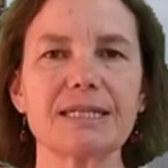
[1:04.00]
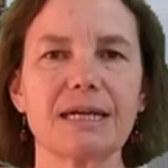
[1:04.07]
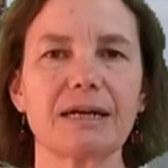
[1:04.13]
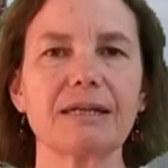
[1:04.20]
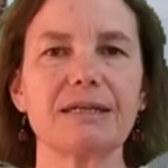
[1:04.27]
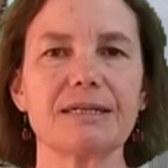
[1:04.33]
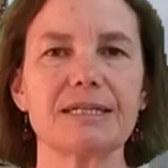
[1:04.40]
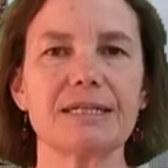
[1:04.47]

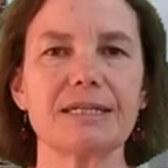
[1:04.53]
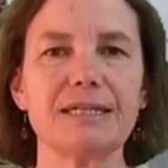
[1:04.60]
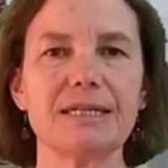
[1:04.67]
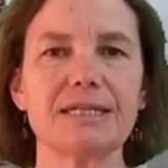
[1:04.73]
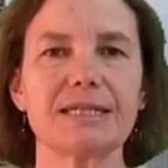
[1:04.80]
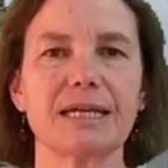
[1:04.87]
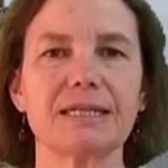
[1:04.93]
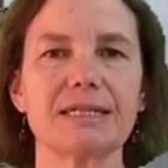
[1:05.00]
Antakya
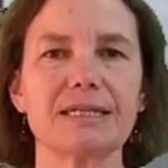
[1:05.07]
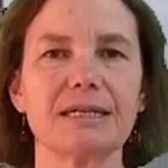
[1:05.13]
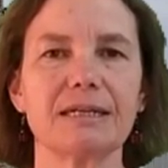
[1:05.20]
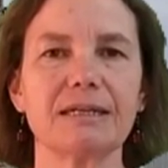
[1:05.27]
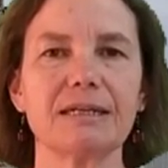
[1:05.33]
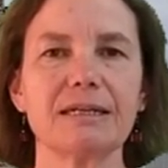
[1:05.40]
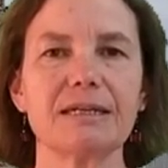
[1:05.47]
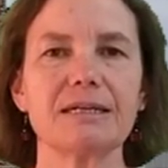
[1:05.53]
city
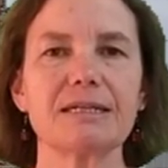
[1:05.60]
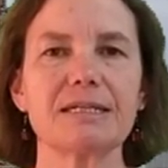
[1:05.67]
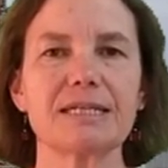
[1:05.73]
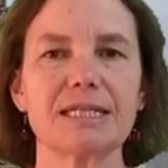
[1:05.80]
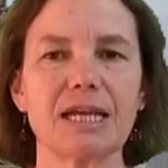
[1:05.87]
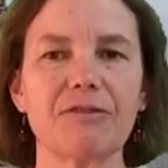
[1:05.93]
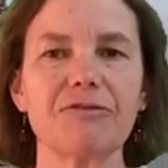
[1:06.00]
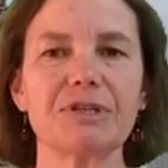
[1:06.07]
centre,
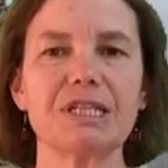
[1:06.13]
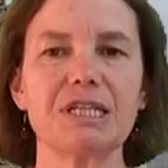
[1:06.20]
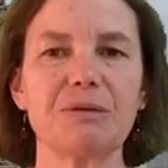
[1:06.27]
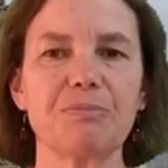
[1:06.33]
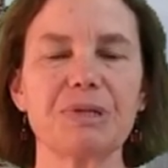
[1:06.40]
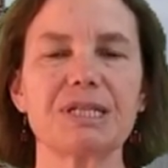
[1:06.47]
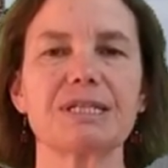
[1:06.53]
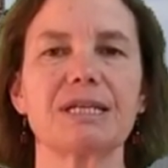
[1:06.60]

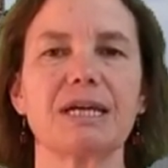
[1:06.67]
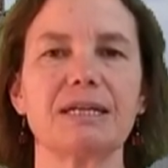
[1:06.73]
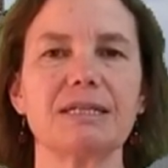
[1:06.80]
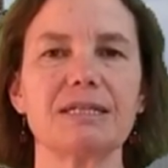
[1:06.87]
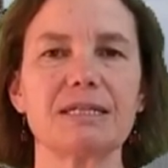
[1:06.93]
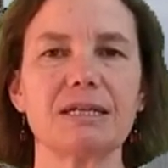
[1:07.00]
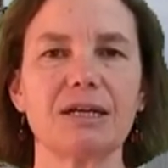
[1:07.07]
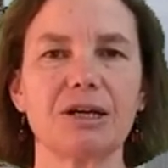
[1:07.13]

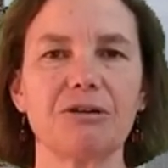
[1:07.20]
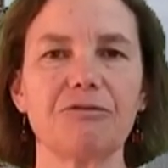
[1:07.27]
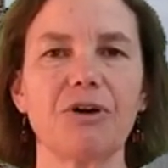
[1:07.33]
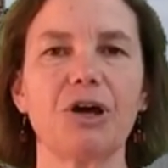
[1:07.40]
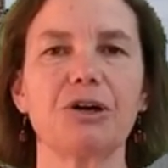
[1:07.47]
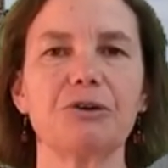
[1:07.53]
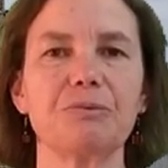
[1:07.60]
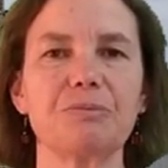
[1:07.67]
70% of
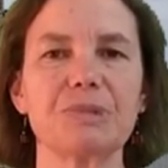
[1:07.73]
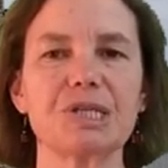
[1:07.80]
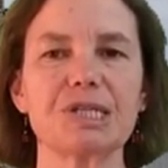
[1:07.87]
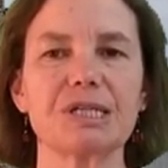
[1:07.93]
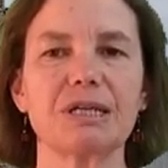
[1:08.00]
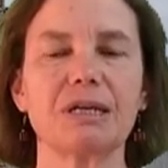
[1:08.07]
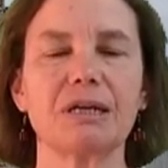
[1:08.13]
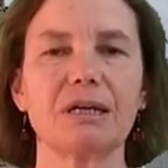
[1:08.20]

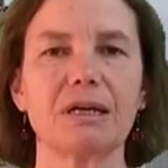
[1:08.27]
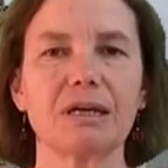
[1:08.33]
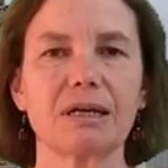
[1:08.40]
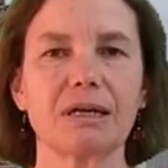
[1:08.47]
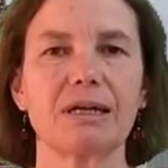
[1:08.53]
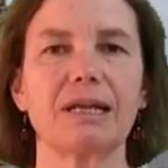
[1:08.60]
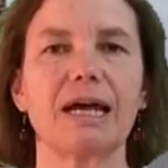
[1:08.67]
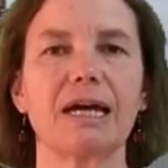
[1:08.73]
homes
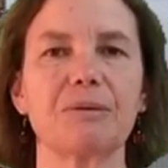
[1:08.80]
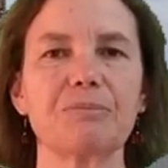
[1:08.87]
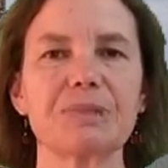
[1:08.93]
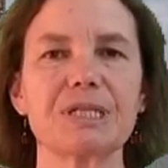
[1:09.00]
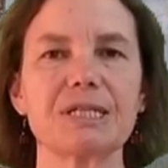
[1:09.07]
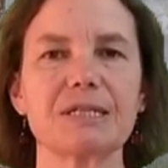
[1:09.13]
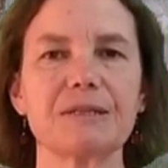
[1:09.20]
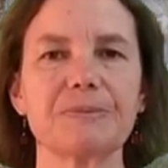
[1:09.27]

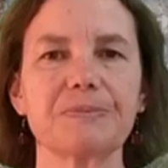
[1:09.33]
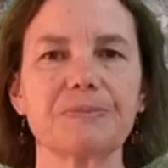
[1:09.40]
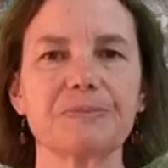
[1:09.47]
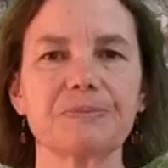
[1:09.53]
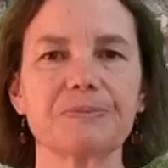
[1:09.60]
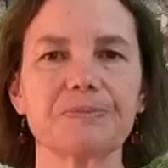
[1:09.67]
collapsed.